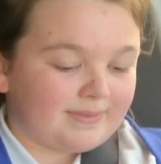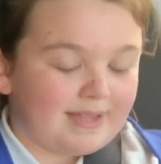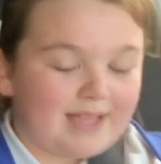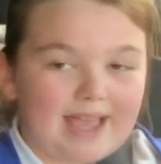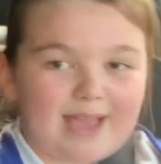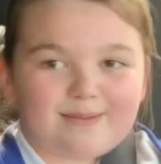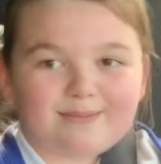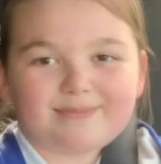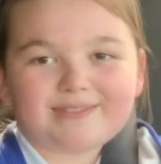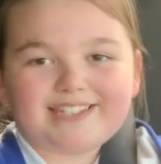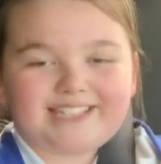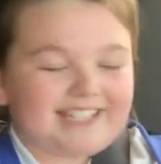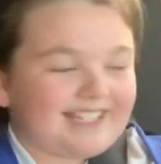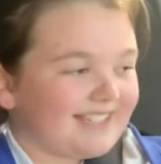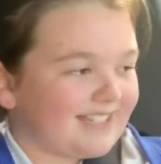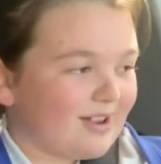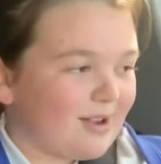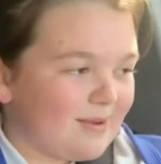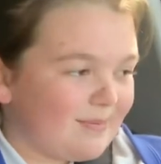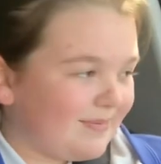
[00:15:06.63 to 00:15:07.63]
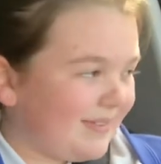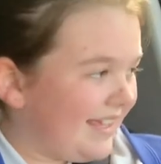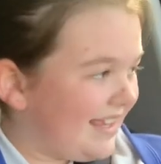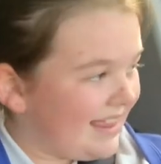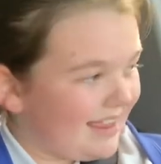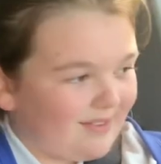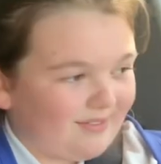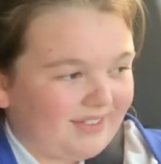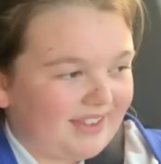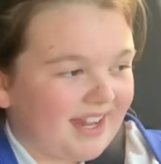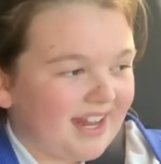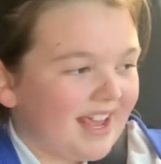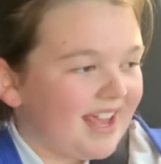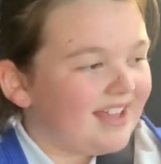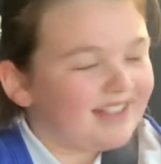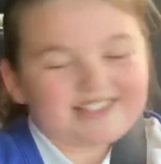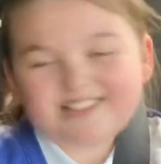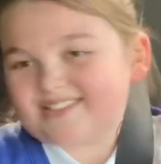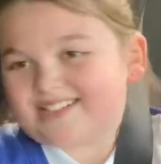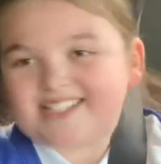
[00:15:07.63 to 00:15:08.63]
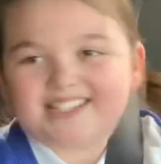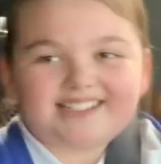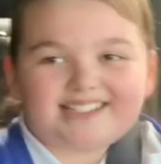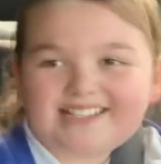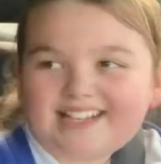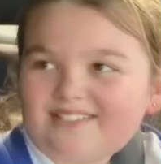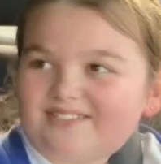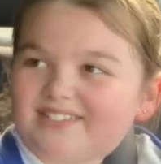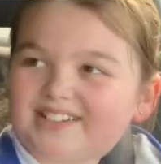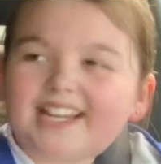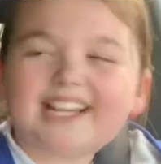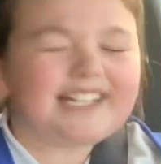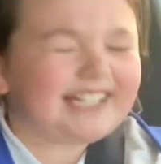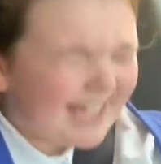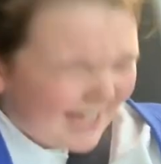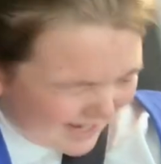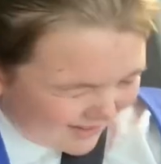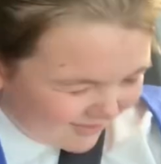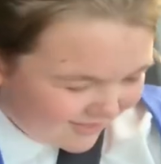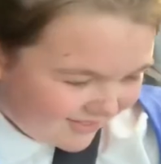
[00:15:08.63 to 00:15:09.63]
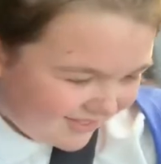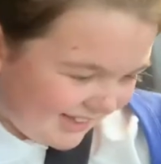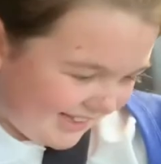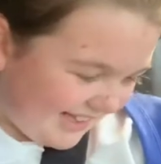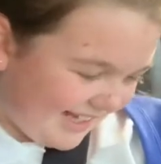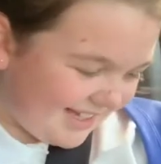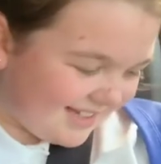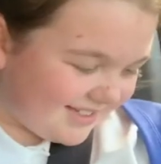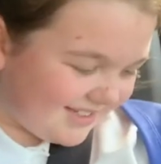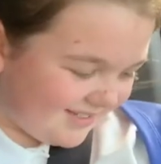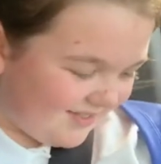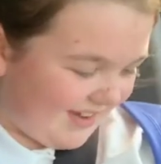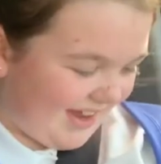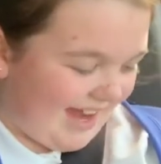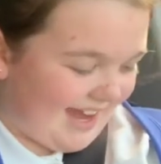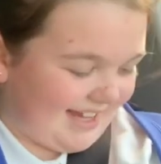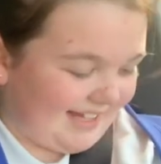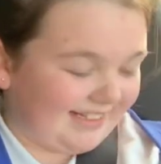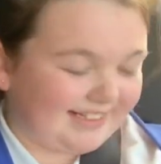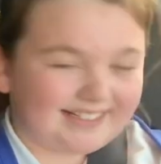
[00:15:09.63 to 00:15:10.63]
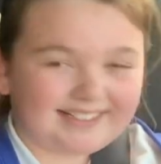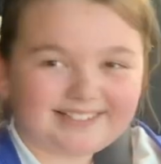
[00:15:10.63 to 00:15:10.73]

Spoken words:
Emily says can't be 11, so she's 11, and I think that's fine.